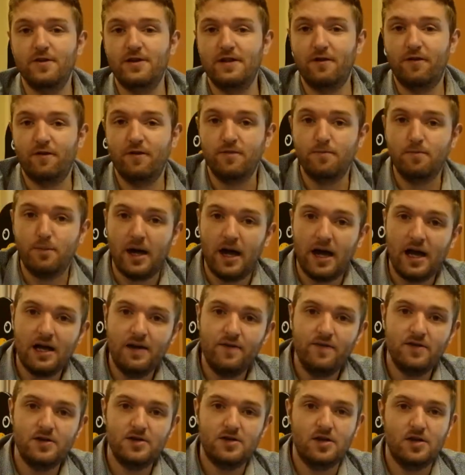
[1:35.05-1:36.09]
different
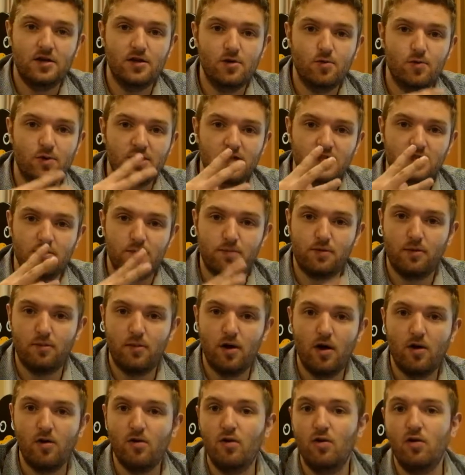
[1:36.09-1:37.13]
behaviours that you wish to
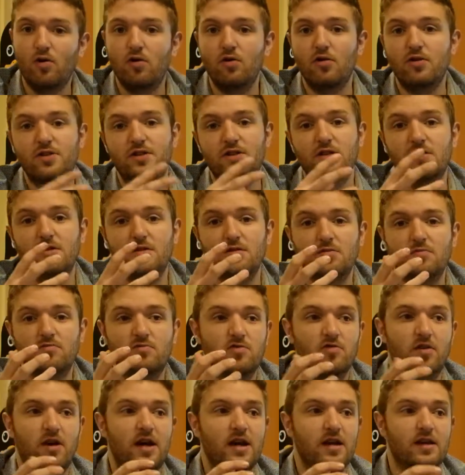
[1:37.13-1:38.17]
promote or to
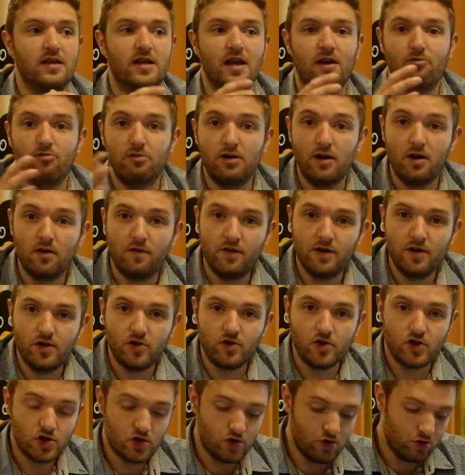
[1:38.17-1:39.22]
try and get rid of in
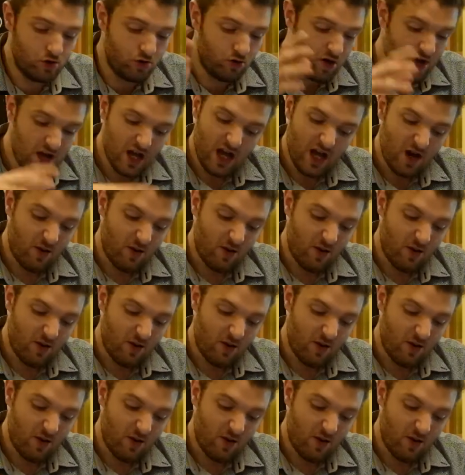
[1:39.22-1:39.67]
your school,